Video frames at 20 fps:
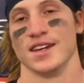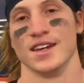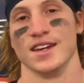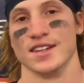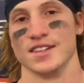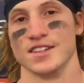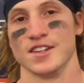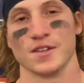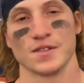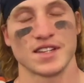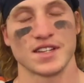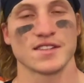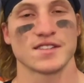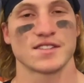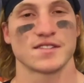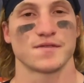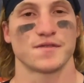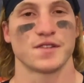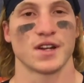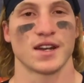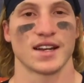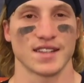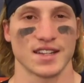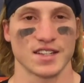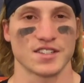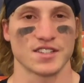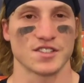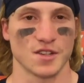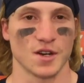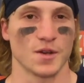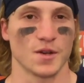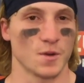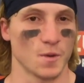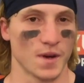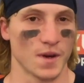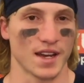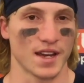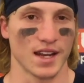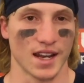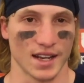and you know, things feel like they just go
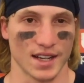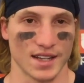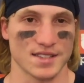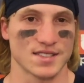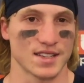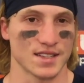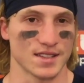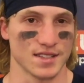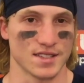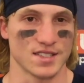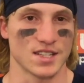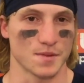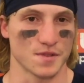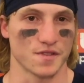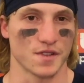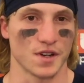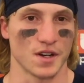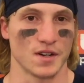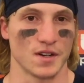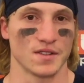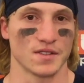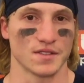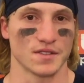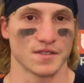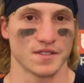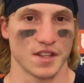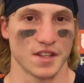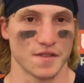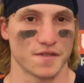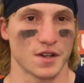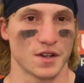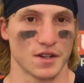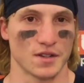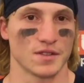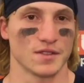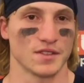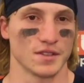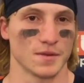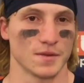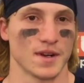your way. Like I said, the chips fall. They
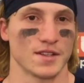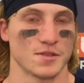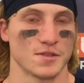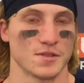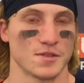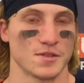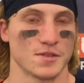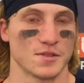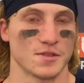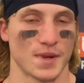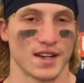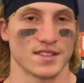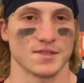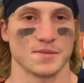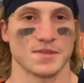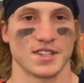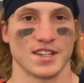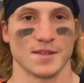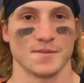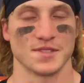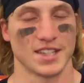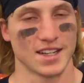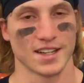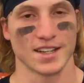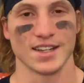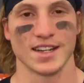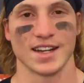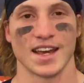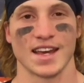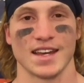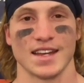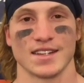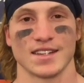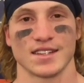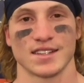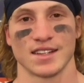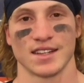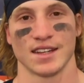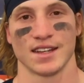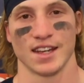fall in the right spot sometimes. You get a good hand.
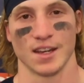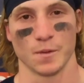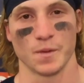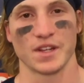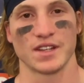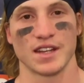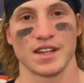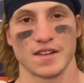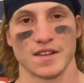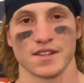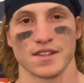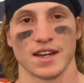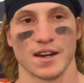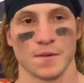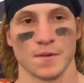And we definitely